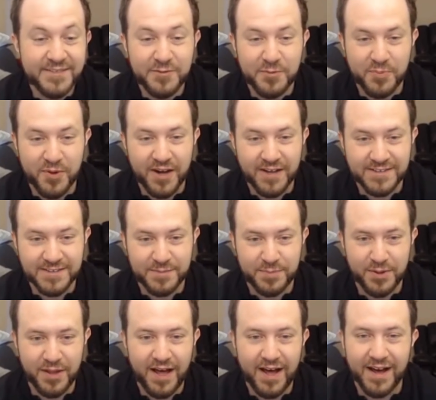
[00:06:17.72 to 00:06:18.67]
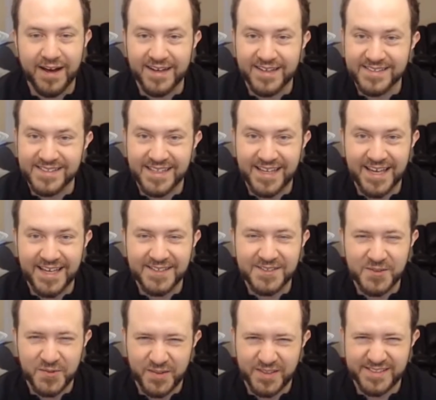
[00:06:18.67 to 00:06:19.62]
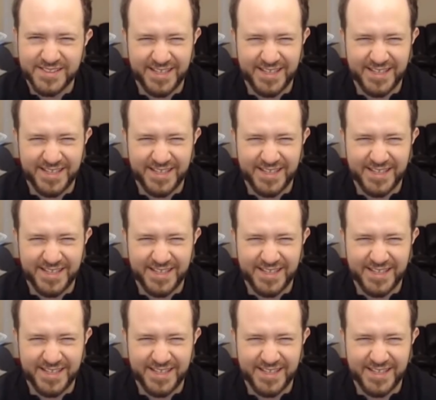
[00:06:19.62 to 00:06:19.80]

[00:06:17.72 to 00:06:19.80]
even proc the block, because he can't do one